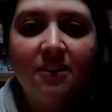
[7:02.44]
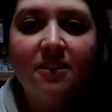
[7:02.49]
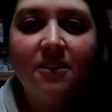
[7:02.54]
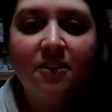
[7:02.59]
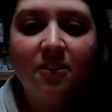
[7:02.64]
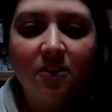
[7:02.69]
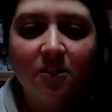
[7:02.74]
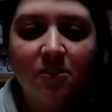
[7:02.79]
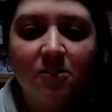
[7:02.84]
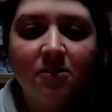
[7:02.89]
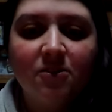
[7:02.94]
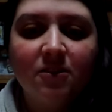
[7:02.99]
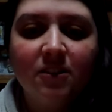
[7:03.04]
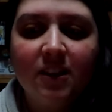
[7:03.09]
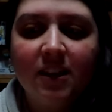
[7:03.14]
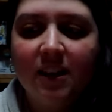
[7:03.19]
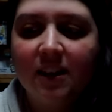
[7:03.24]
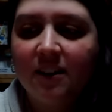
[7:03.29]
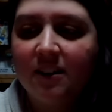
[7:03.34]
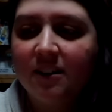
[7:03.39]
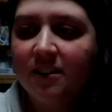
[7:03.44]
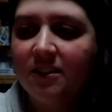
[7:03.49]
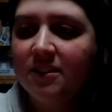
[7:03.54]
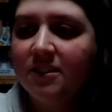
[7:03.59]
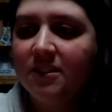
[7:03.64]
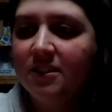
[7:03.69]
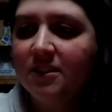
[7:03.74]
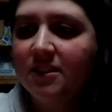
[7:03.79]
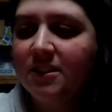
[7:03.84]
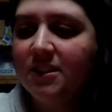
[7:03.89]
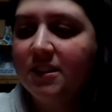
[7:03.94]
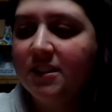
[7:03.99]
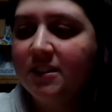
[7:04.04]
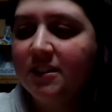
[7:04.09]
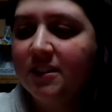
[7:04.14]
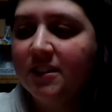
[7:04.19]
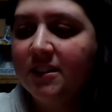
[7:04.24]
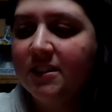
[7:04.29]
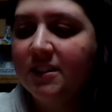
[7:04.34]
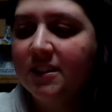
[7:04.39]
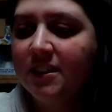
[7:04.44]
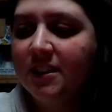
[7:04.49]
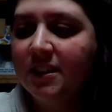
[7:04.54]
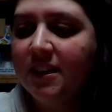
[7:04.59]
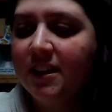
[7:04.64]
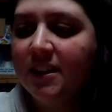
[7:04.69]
their own character, seriously,